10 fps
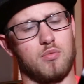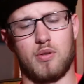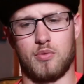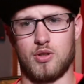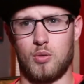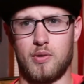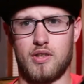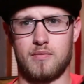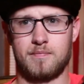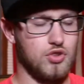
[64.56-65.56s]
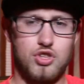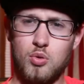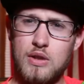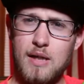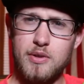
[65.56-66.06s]
as when it was opening. So
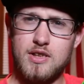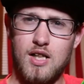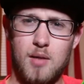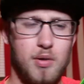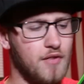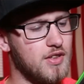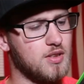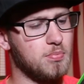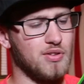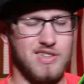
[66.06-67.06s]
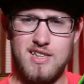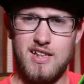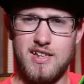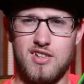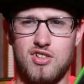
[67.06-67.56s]
now with the top off, it's presented
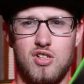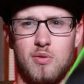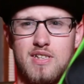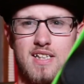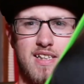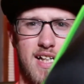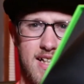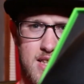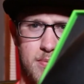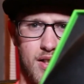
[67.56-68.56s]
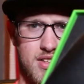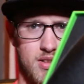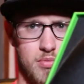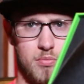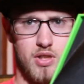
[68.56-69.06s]
like so. It's got the Xbox
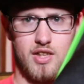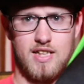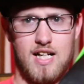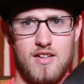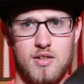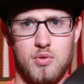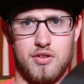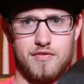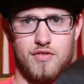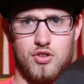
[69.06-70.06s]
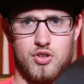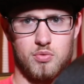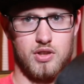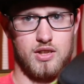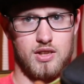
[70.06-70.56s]
emblem on it, kinda like what the first
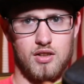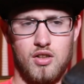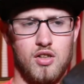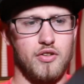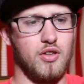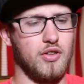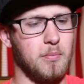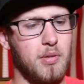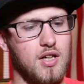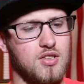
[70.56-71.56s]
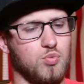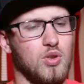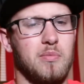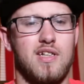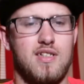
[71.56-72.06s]
one did. The box
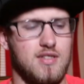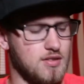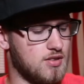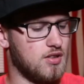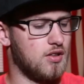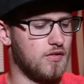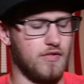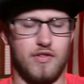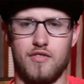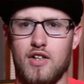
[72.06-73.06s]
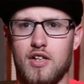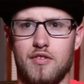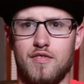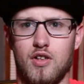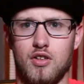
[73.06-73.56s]
reminiscence of the very
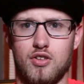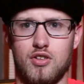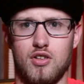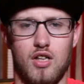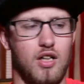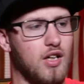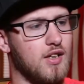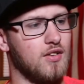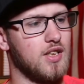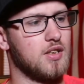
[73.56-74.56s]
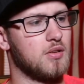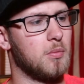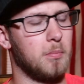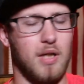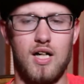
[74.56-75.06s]
first Elite
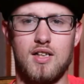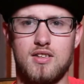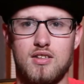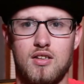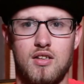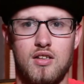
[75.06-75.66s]
box,